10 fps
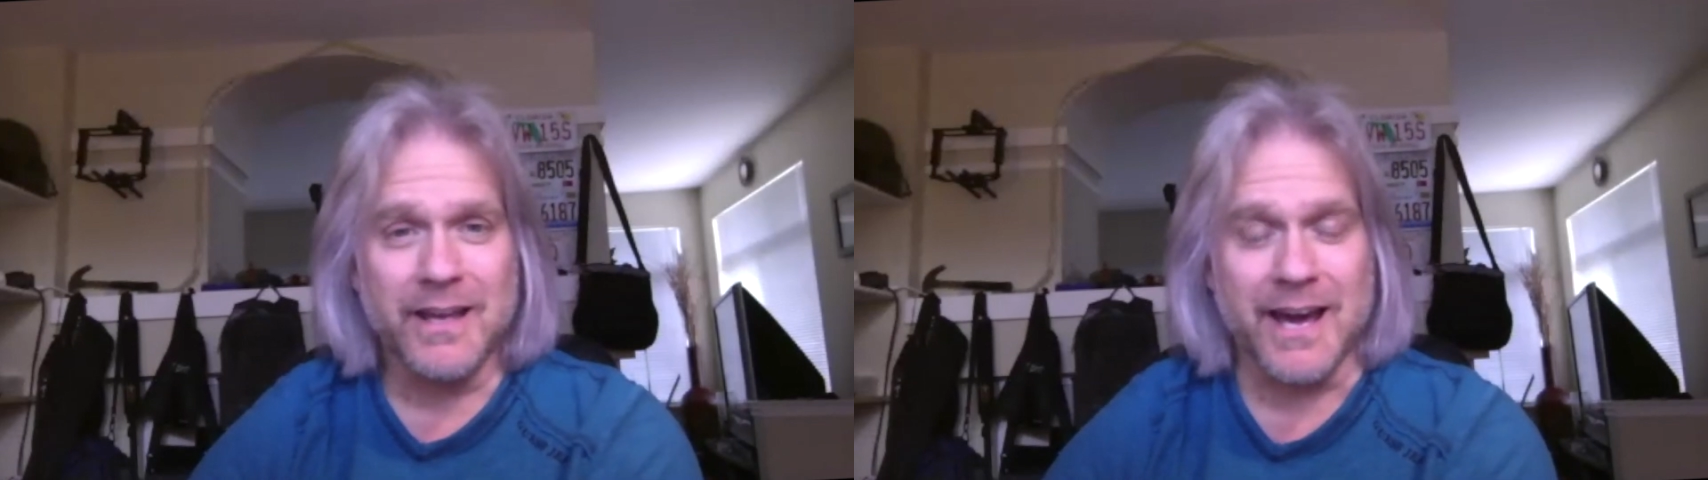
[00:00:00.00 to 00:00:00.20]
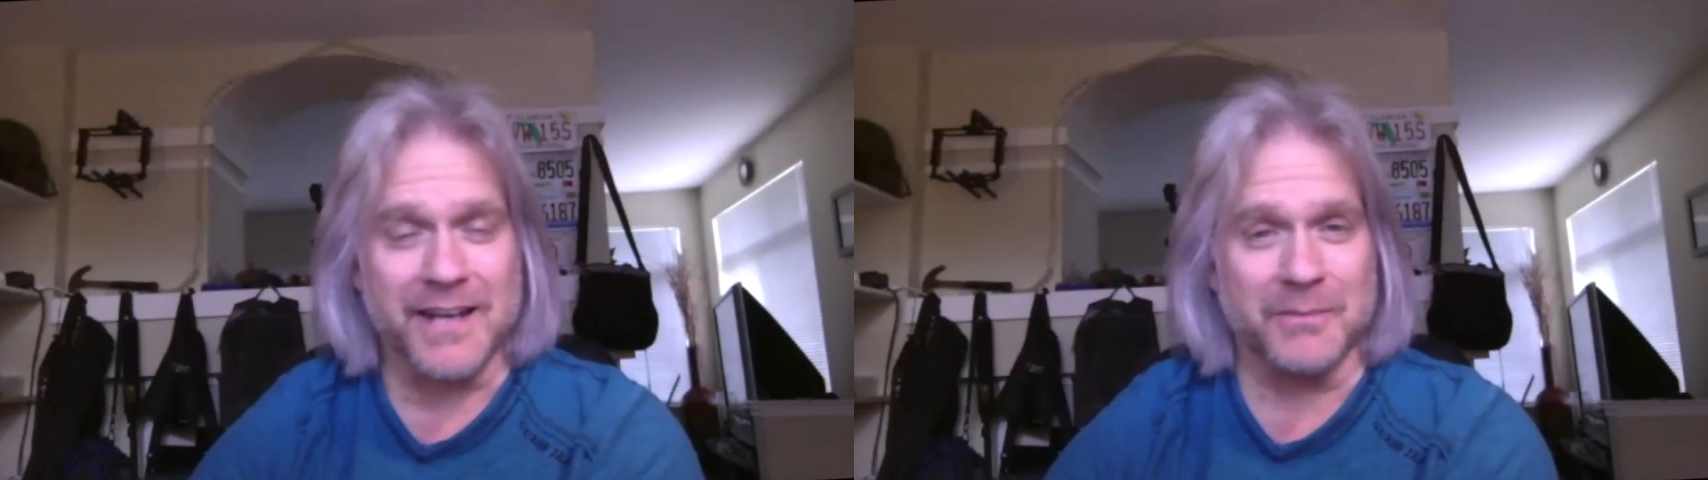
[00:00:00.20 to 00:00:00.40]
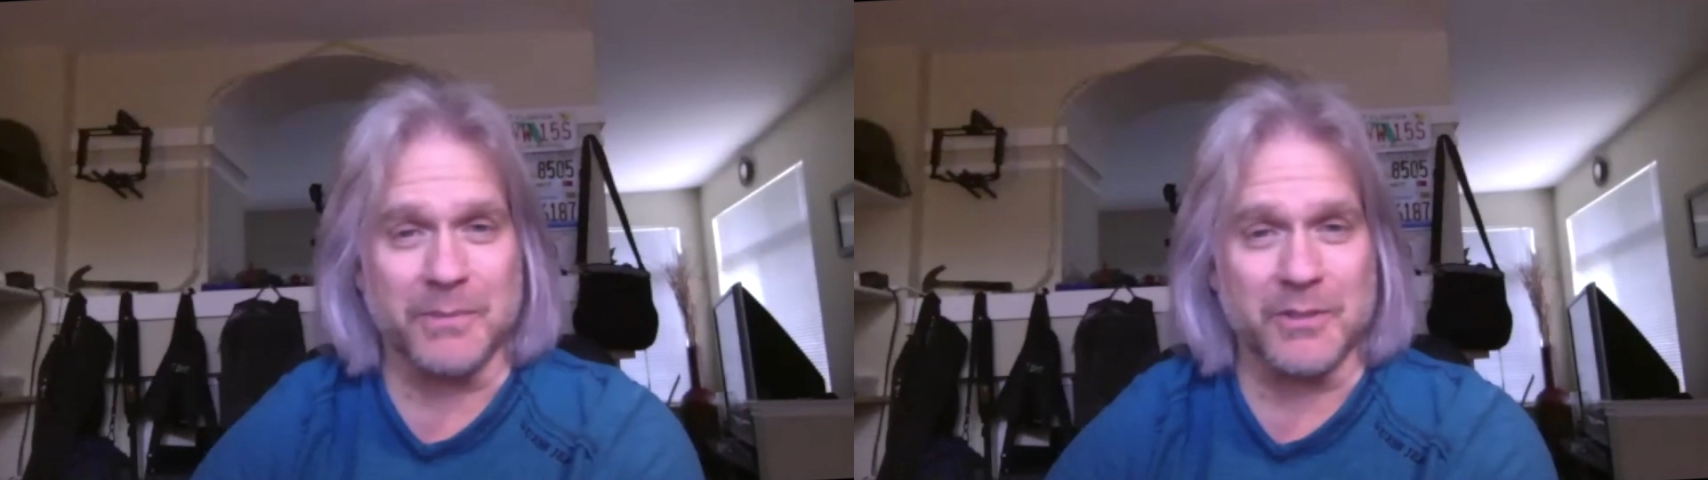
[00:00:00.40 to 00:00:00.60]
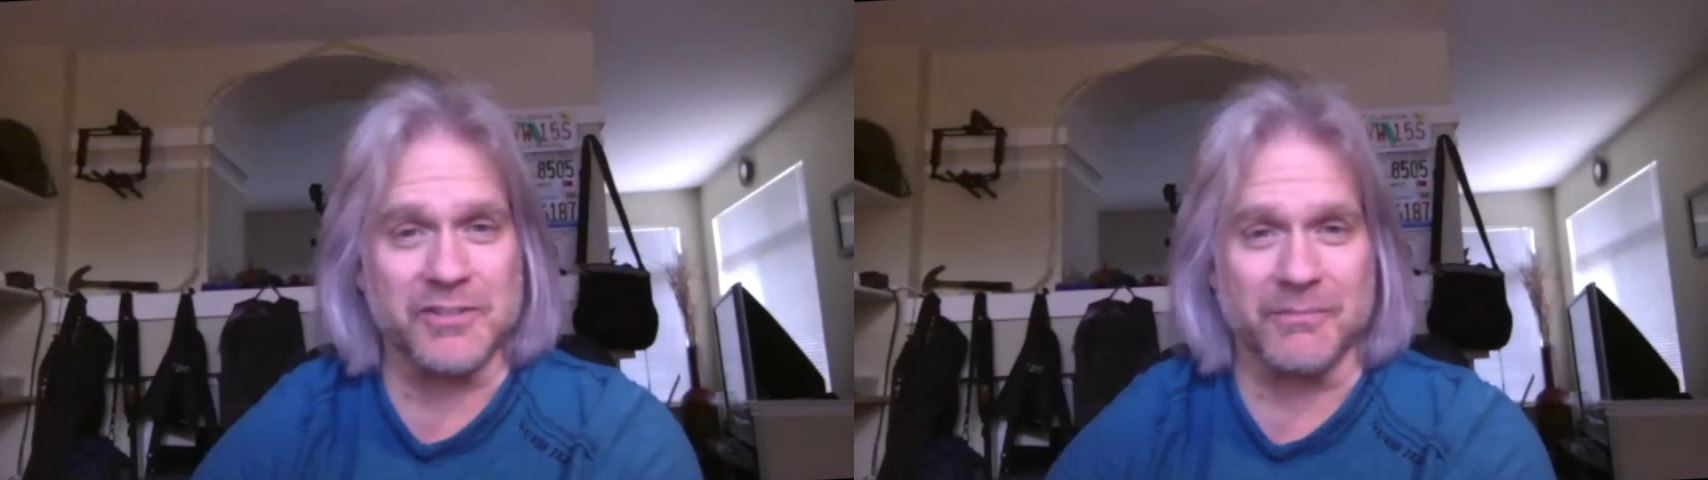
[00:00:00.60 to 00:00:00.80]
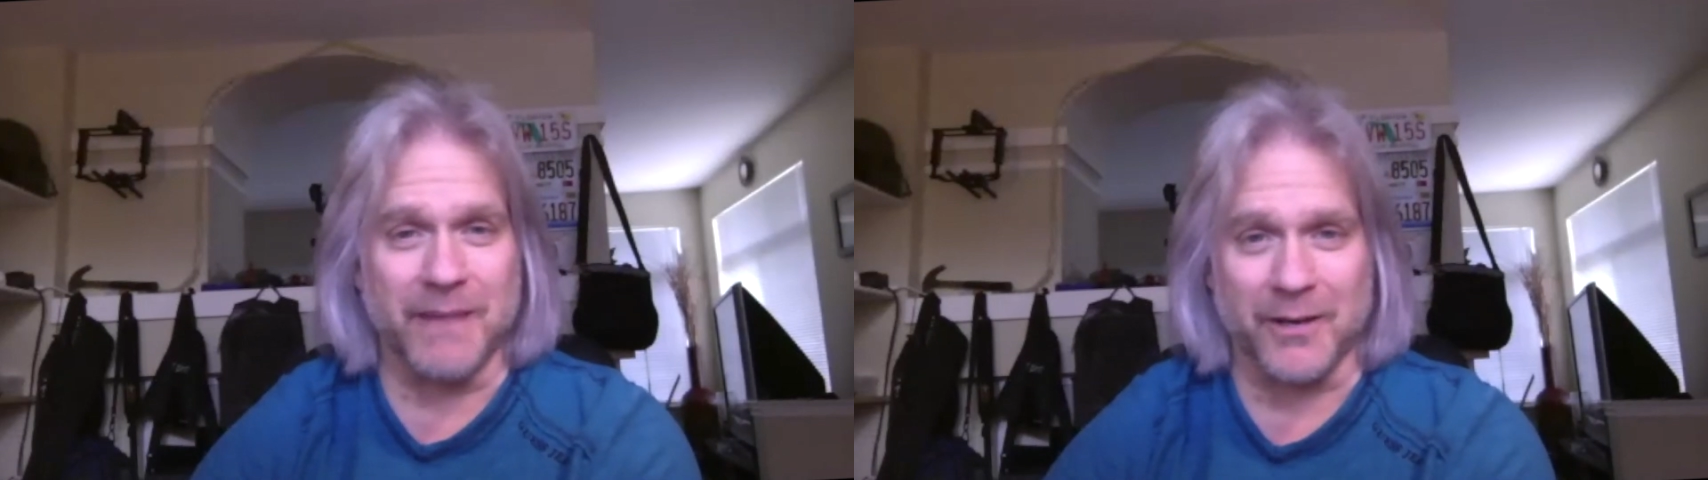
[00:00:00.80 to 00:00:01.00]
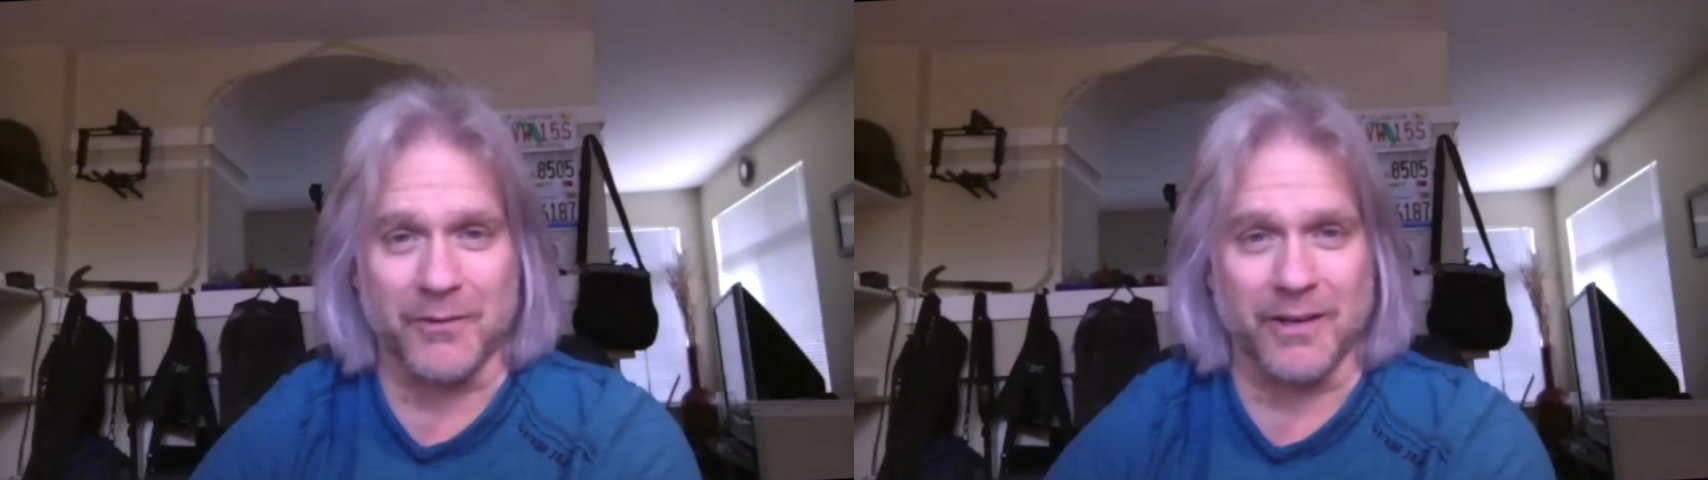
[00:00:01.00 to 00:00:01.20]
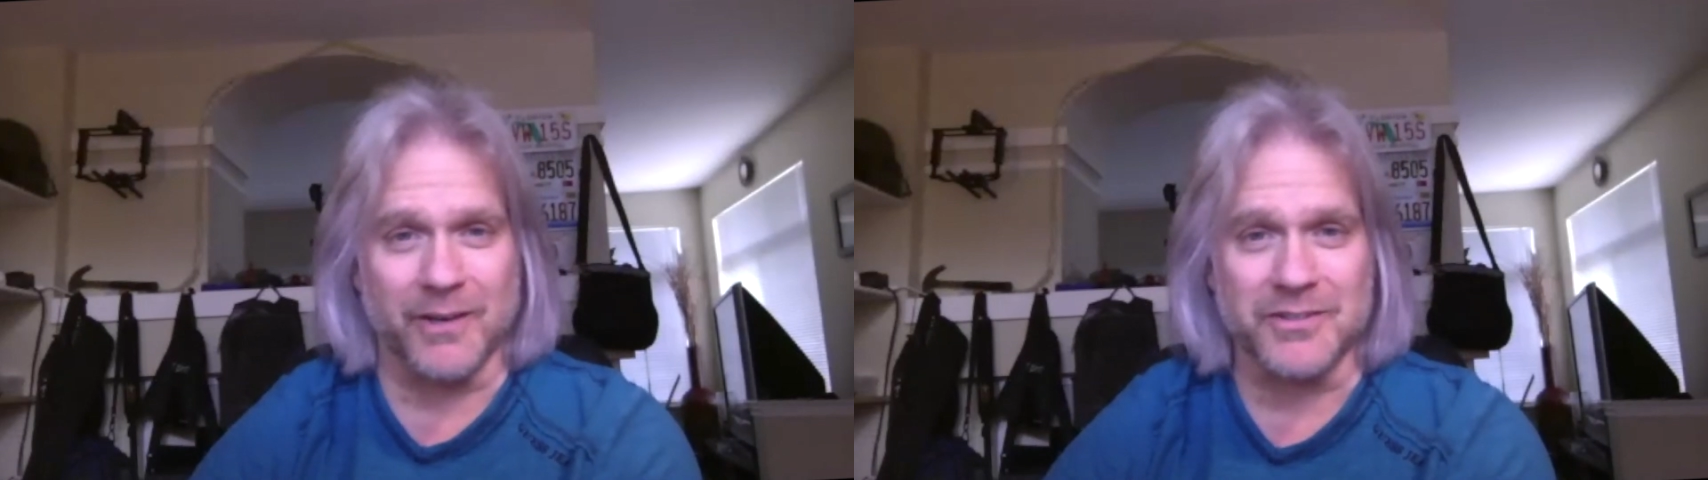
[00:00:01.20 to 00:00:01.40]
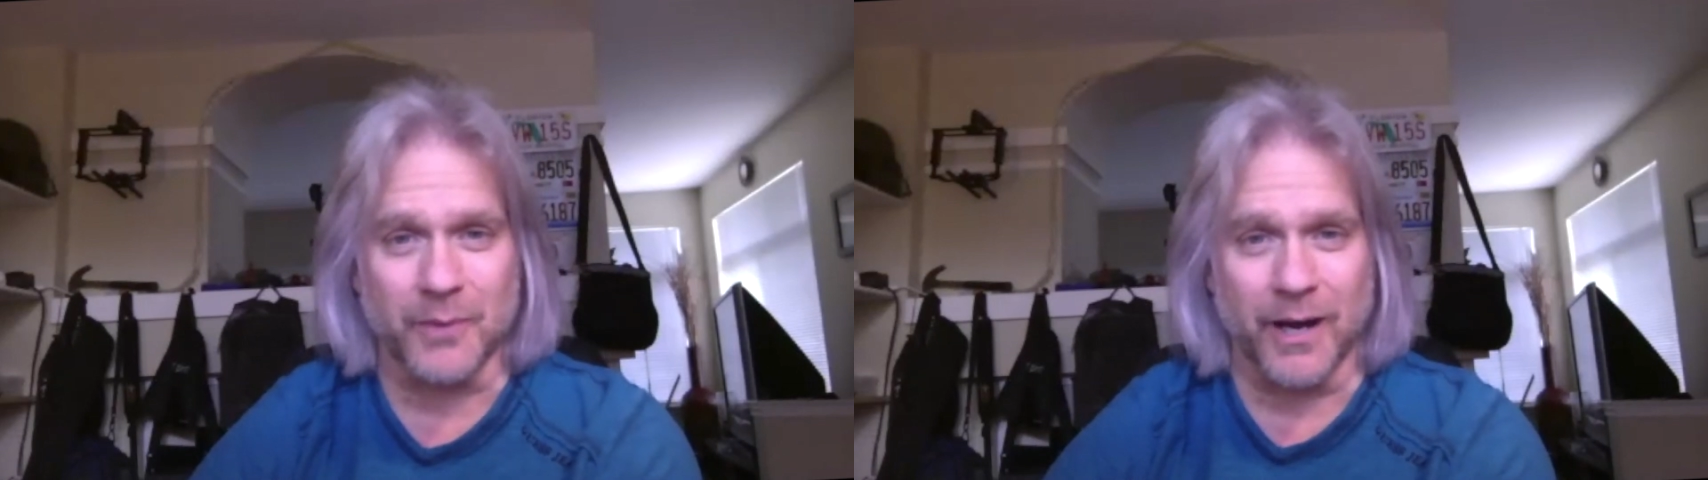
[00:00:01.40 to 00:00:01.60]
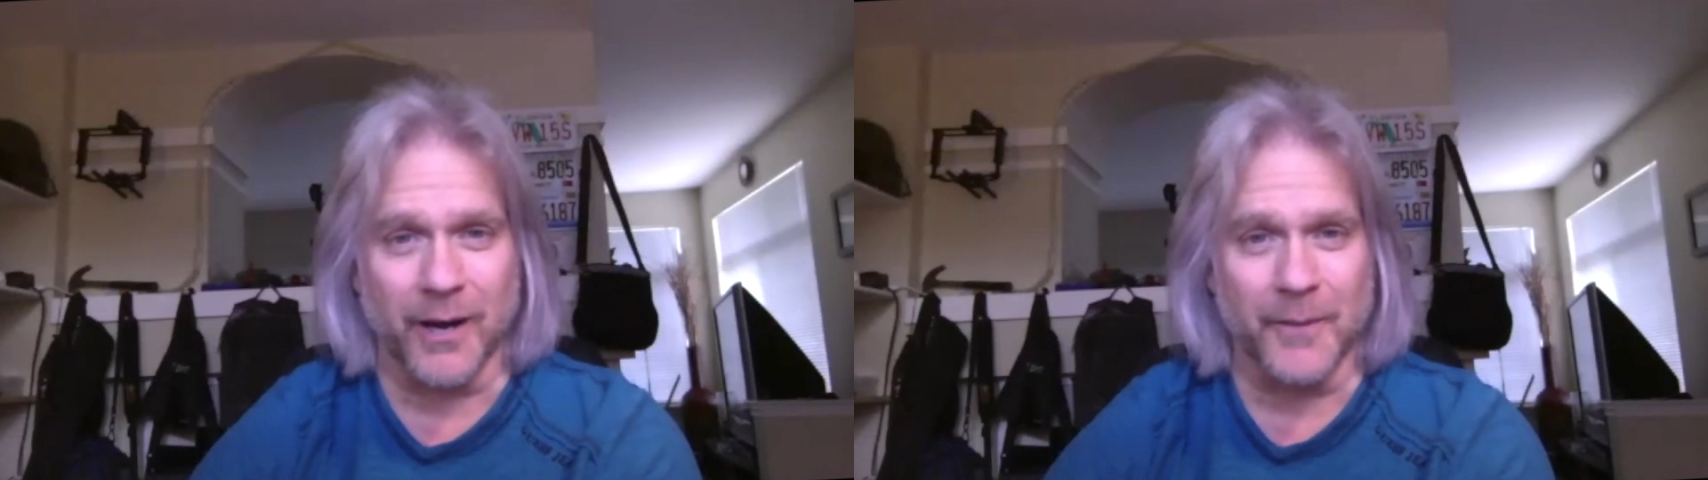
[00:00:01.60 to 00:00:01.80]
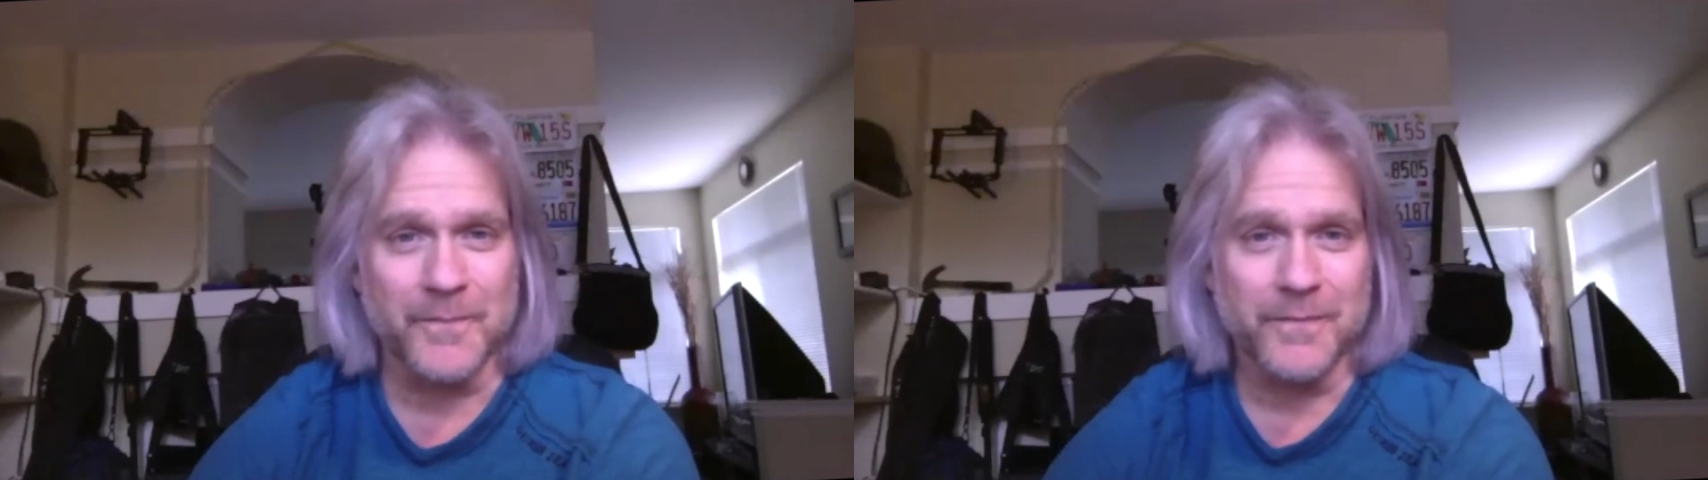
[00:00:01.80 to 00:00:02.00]
had an abusive background as
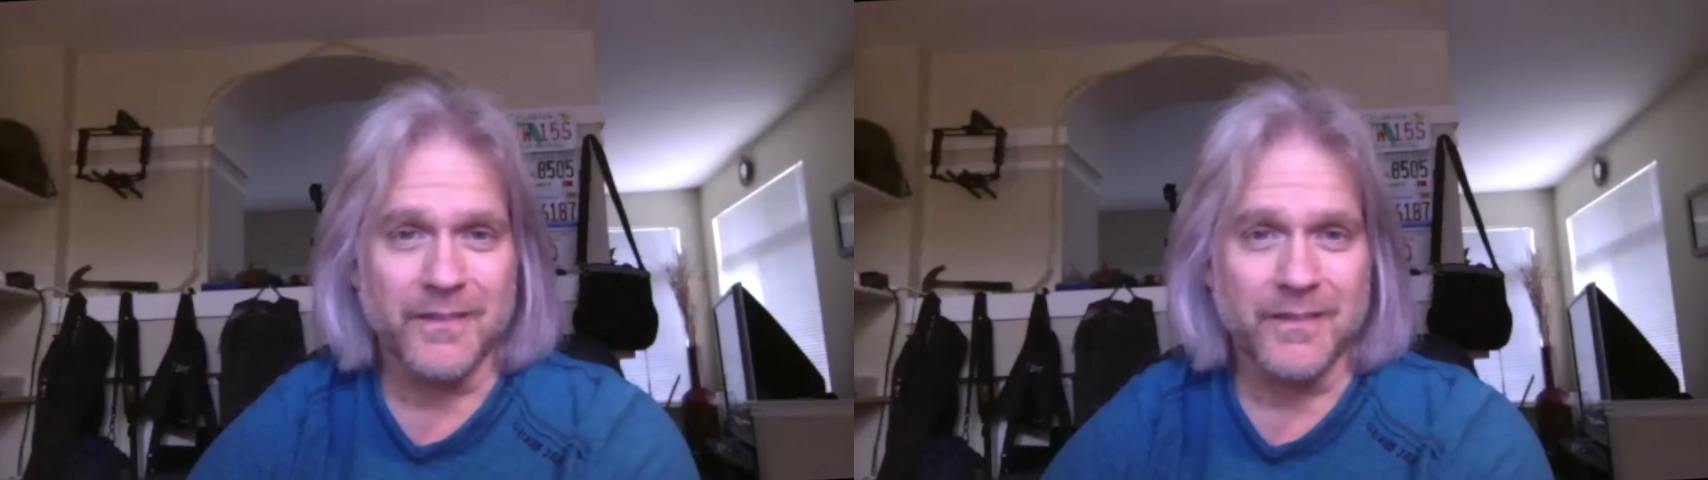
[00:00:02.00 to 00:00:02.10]
well.